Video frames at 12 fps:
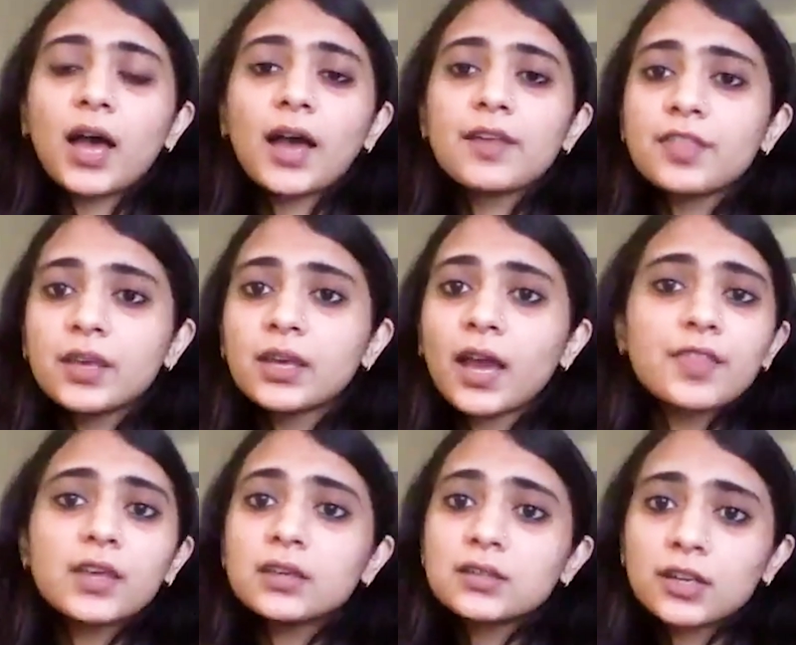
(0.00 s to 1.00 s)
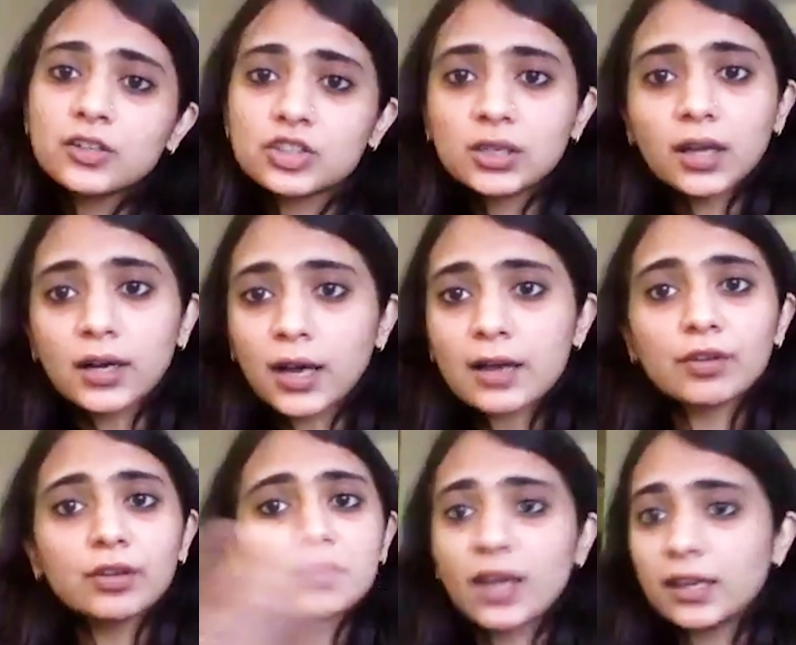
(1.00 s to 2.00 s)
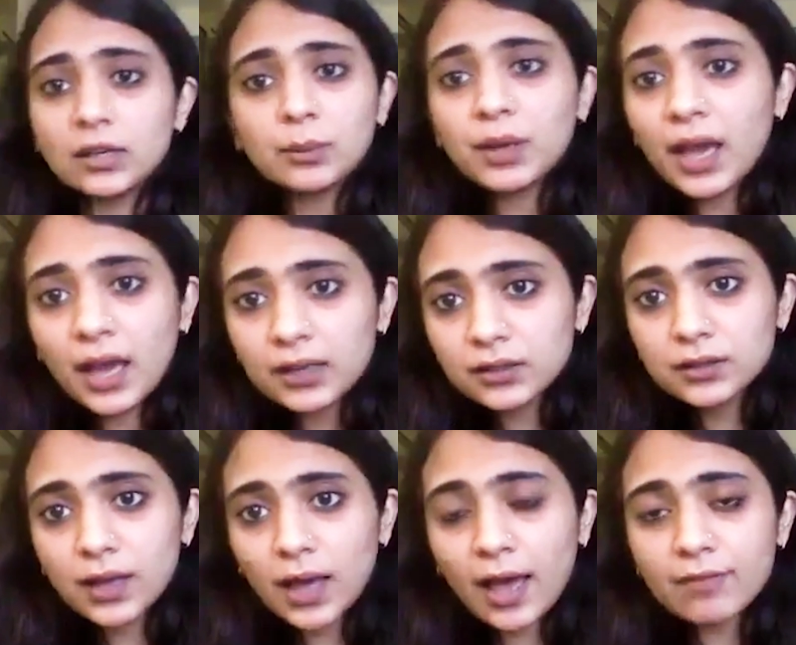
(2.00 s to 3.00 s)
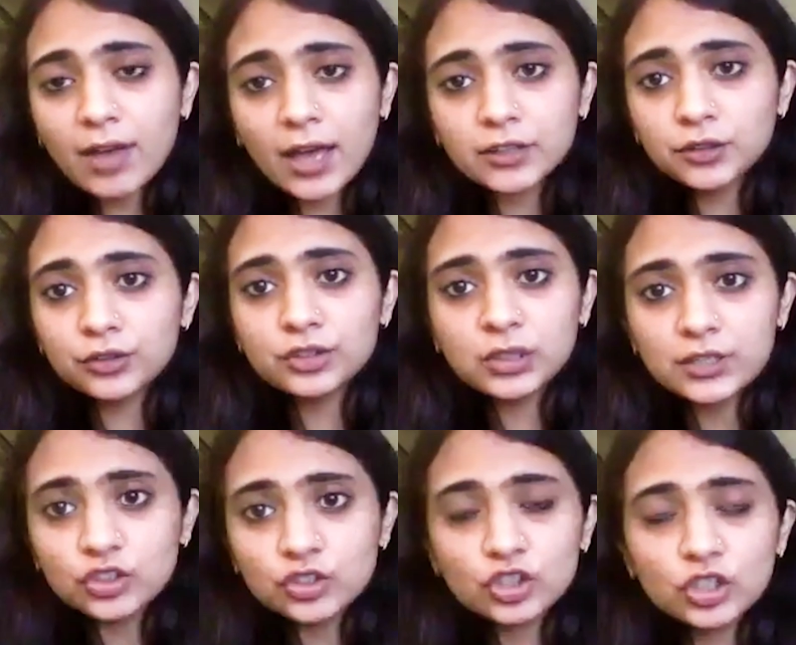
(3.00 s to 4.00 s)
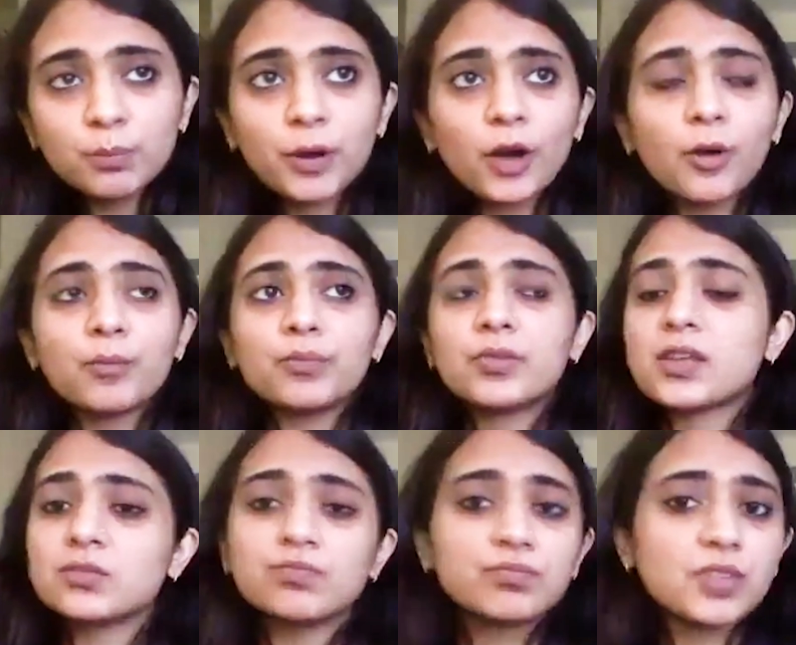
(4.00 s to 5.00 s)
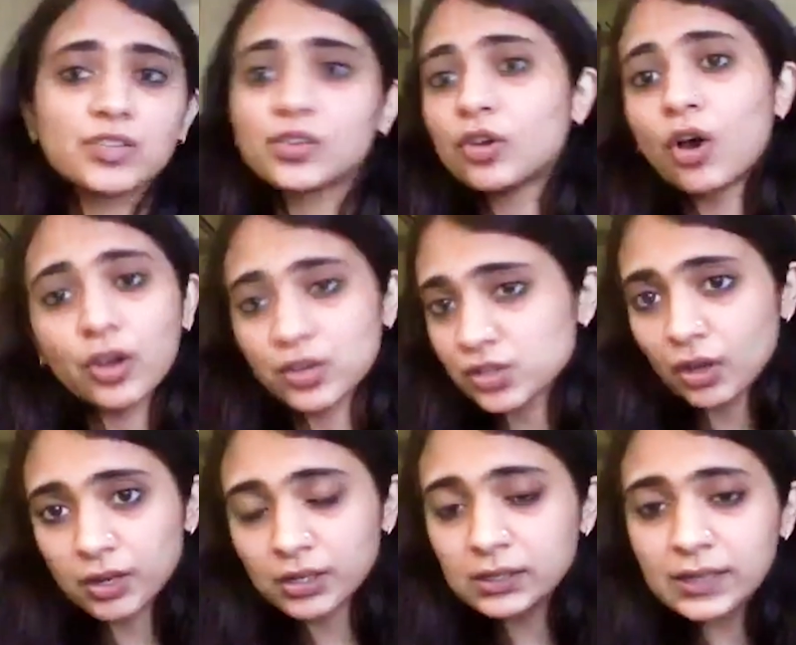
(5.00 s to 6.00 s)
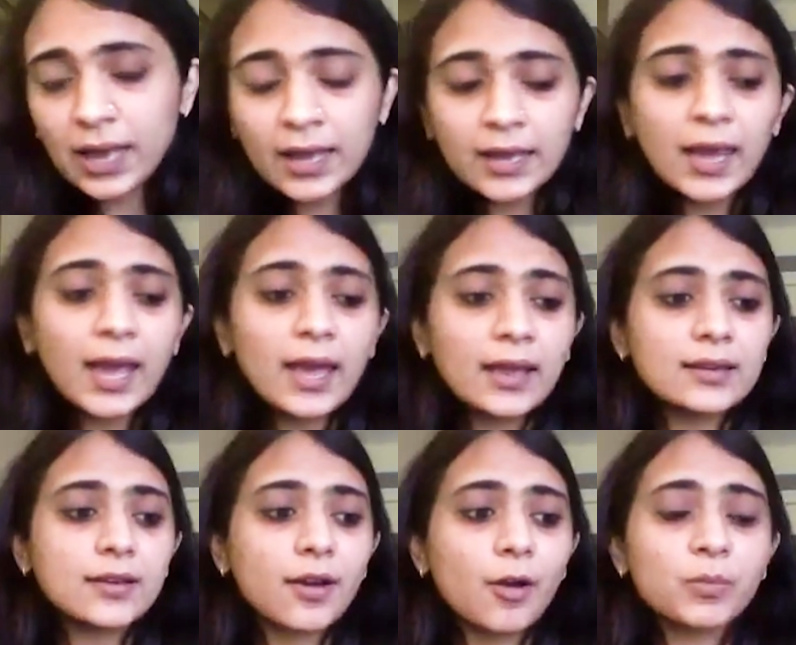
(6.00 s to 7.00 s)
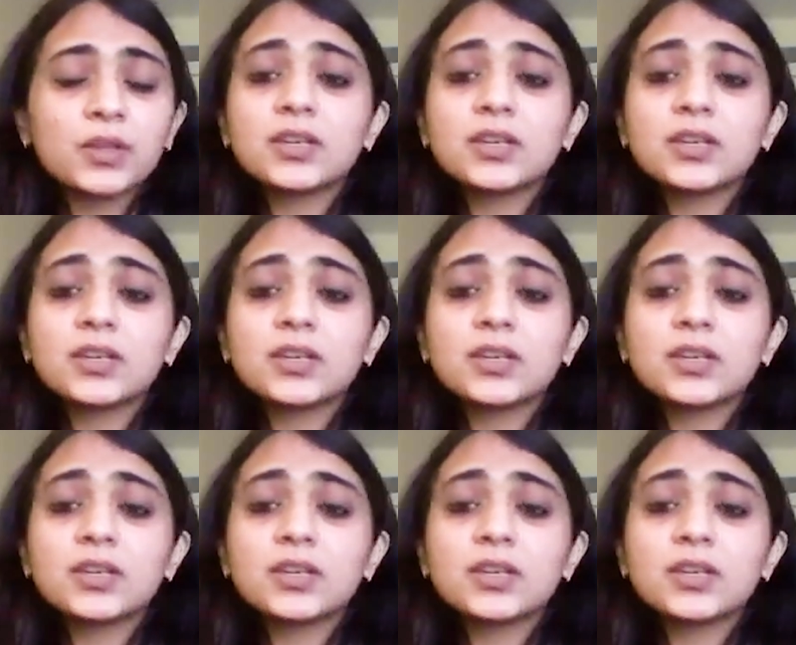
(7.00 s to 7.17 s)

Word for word: I think I think India and Sri Lanka have anyway had a have had a good relationship. Um, there's, there's a long historical tie, and um,